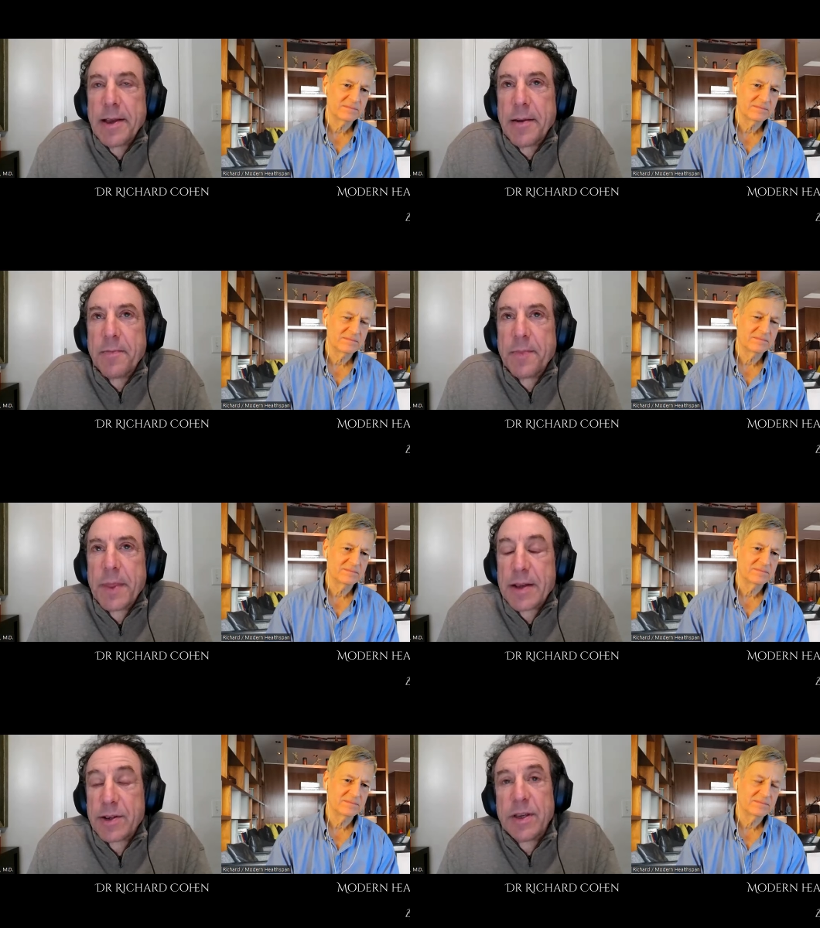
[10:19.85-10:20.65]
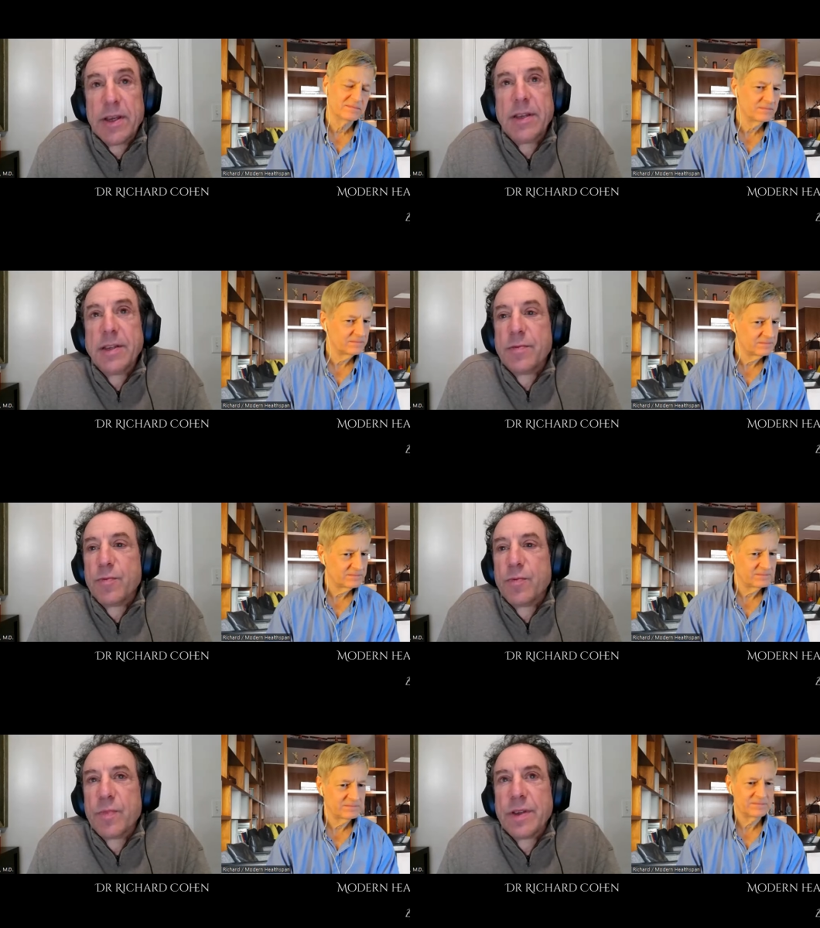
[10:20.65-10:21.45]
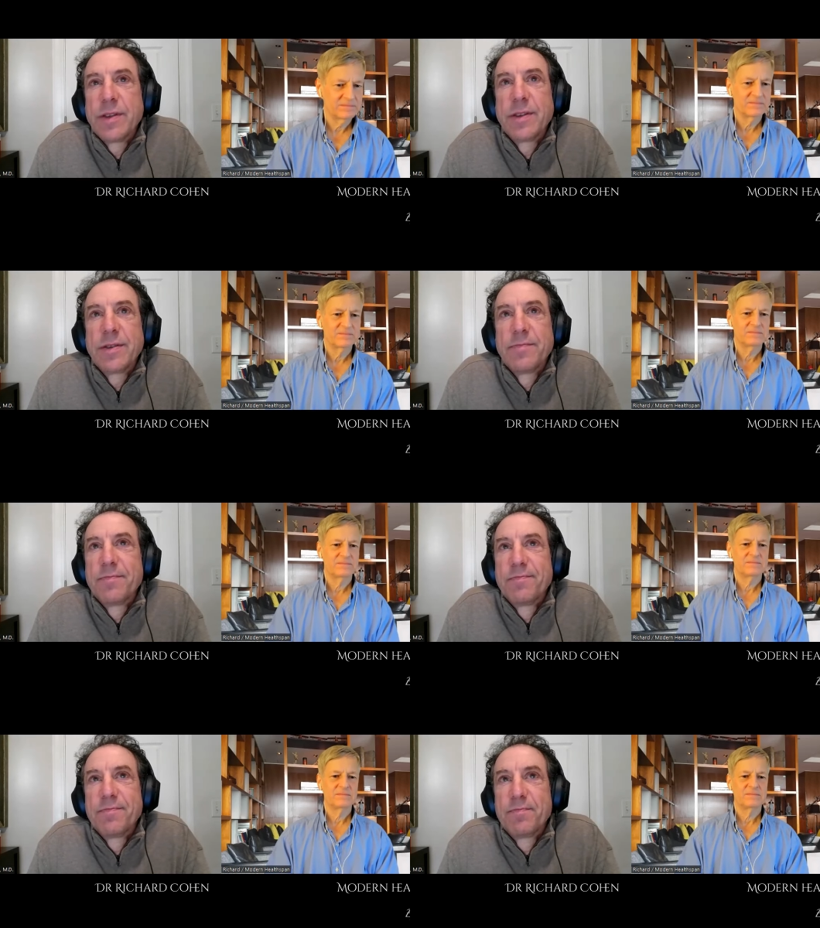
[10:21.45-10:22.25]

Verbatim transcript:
Speaker 1: Um, actually, he's he's